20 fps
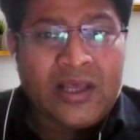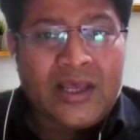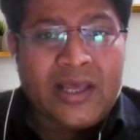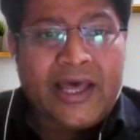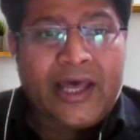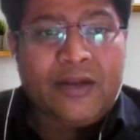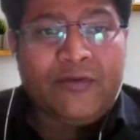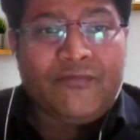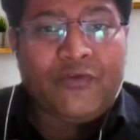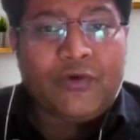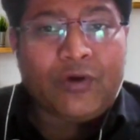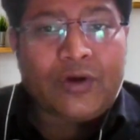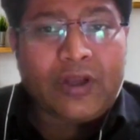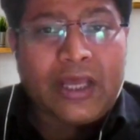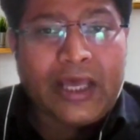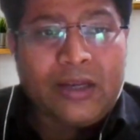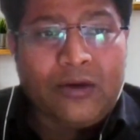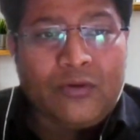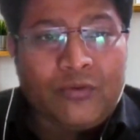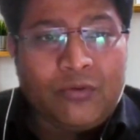And for
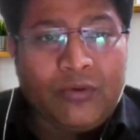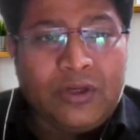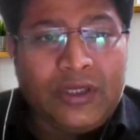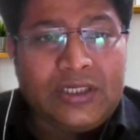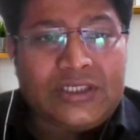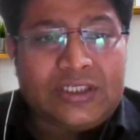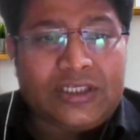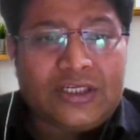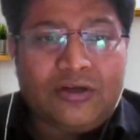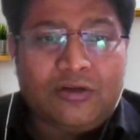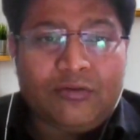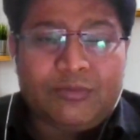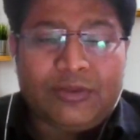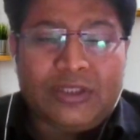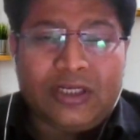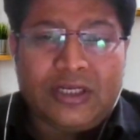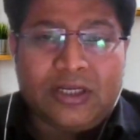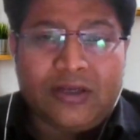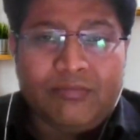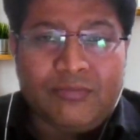calculation of the
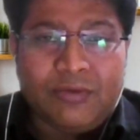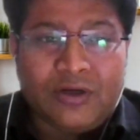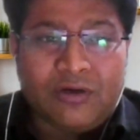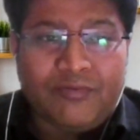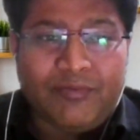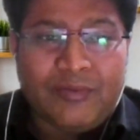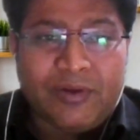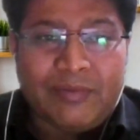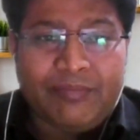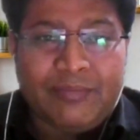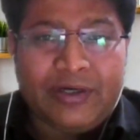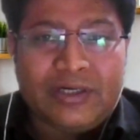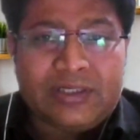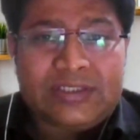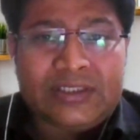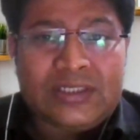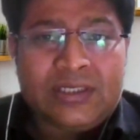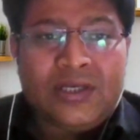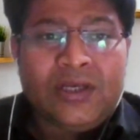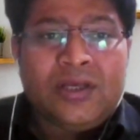number of members,
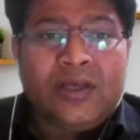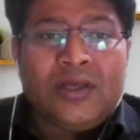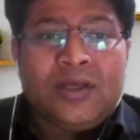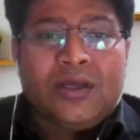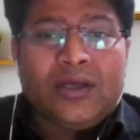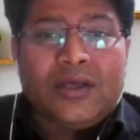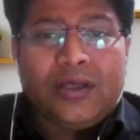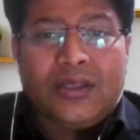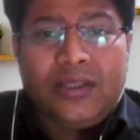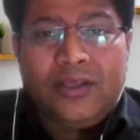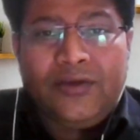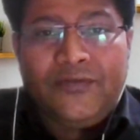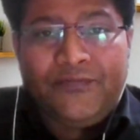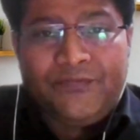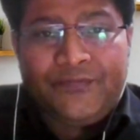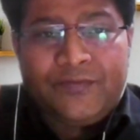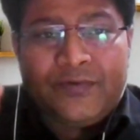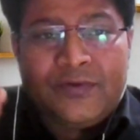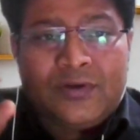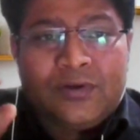if
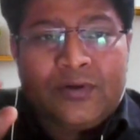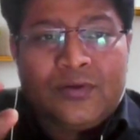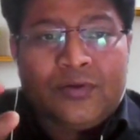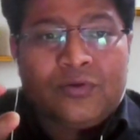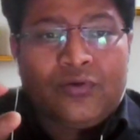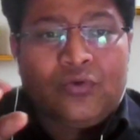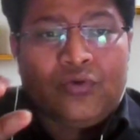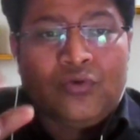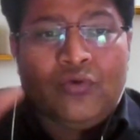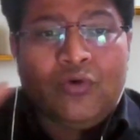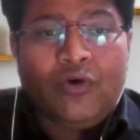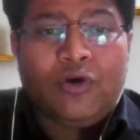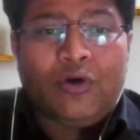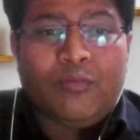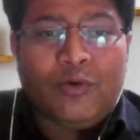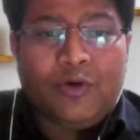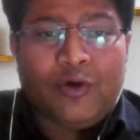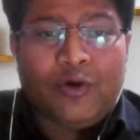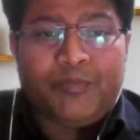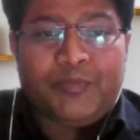two or
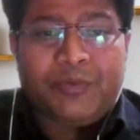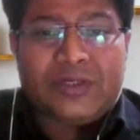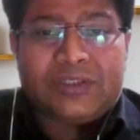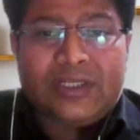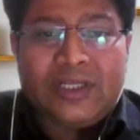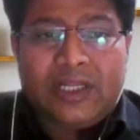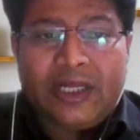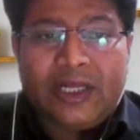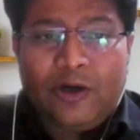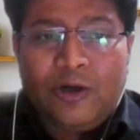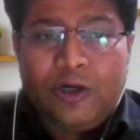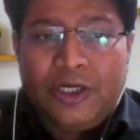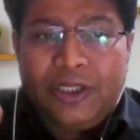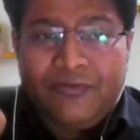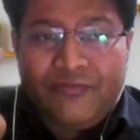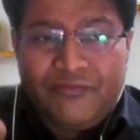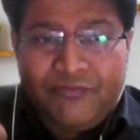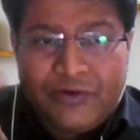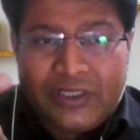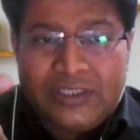more person
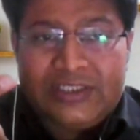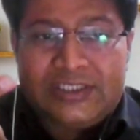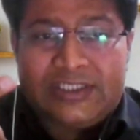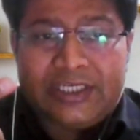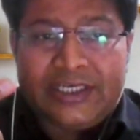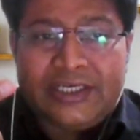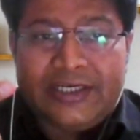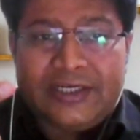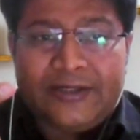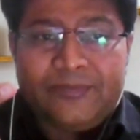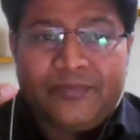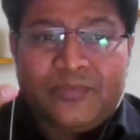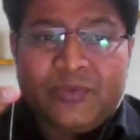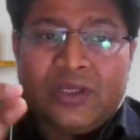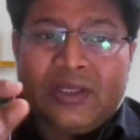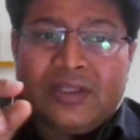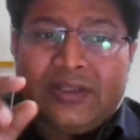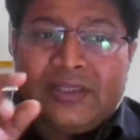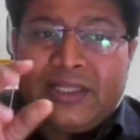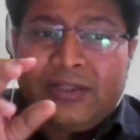holding one share,
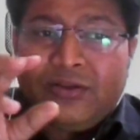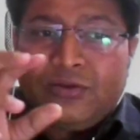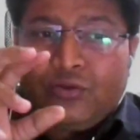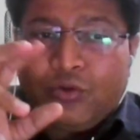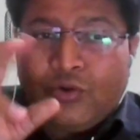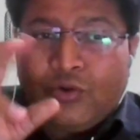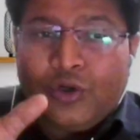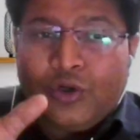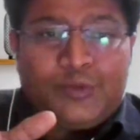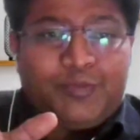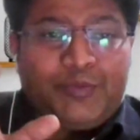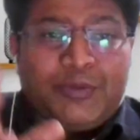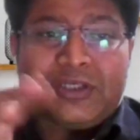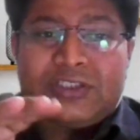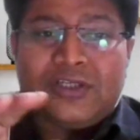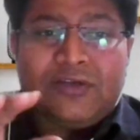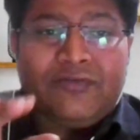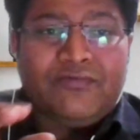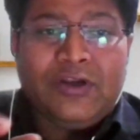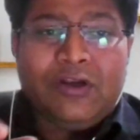then those
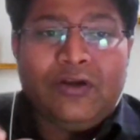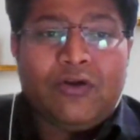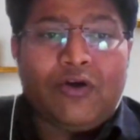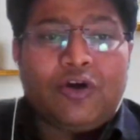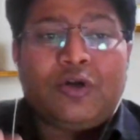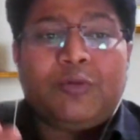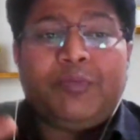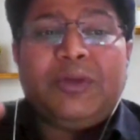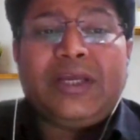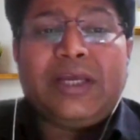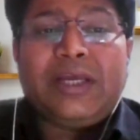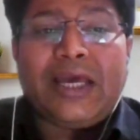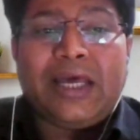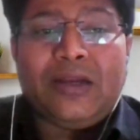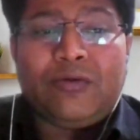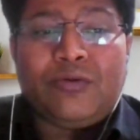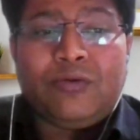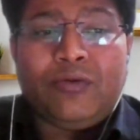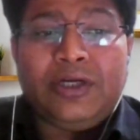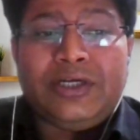person will not be
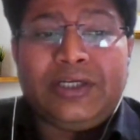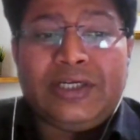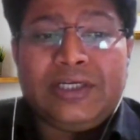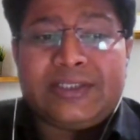calculated